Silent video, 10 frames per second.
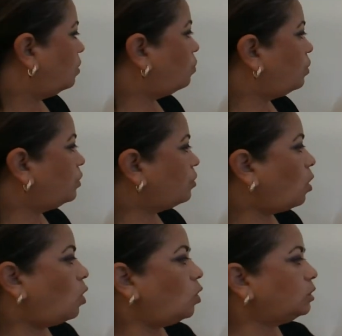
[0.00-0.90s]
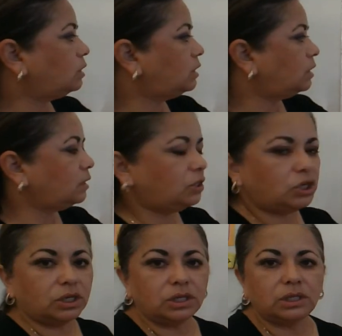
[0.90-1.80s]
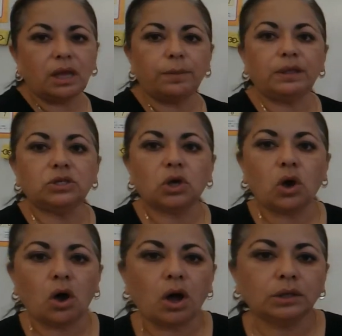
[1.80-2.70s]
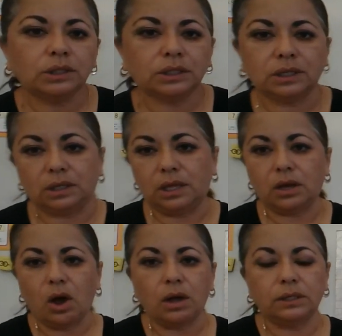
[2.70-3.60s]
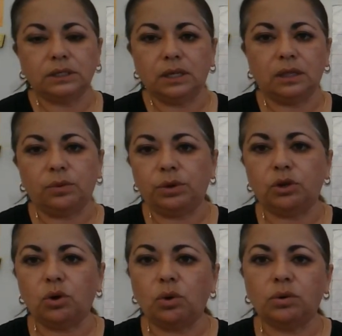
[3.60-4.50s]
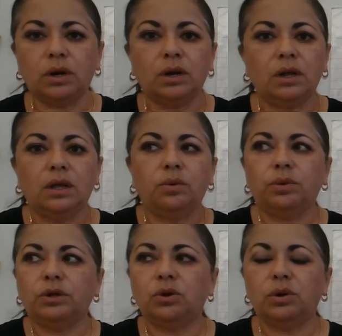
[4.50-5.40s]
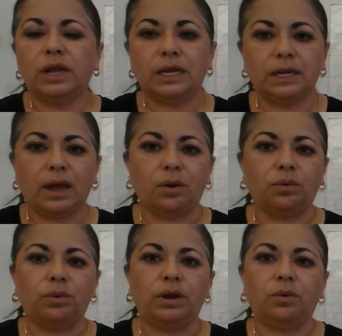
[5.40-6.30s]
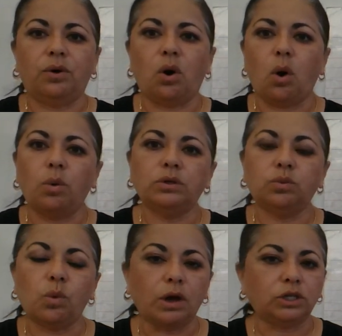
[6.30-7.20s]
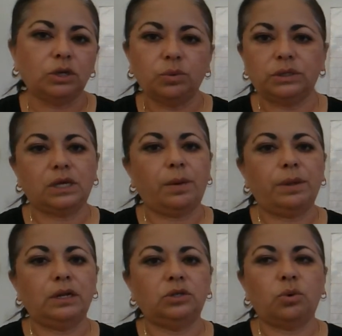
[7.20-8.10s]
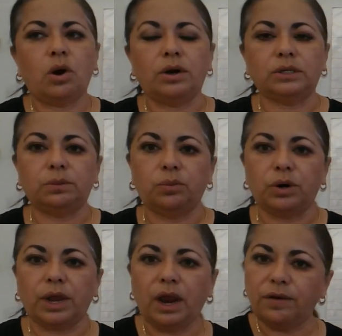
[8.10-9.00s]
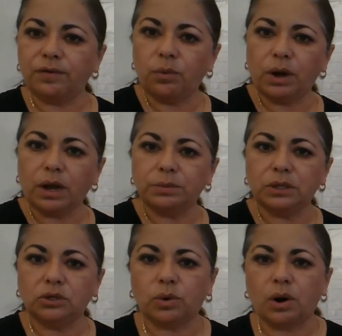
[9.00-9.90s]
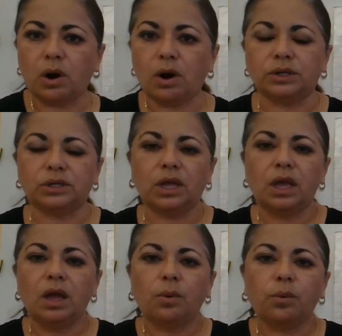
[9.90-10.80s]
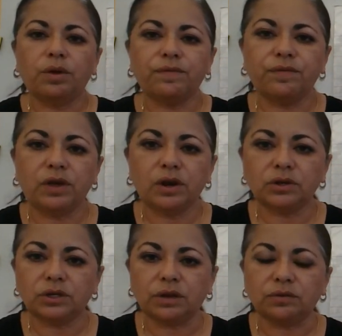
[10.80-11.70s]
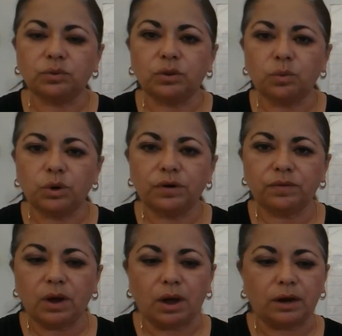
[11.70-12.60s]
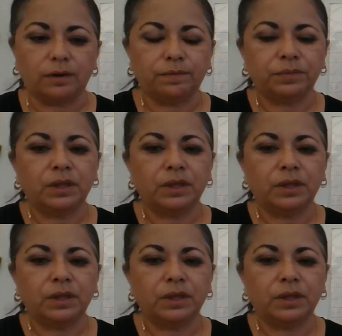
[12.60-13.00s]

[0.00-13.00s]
with all diligence. That means constantly, constantly. We don't we don't let down. We, we're always watching what's coming into our hearts. We're careful what comes into our hearts. We feed ourselves with the word of God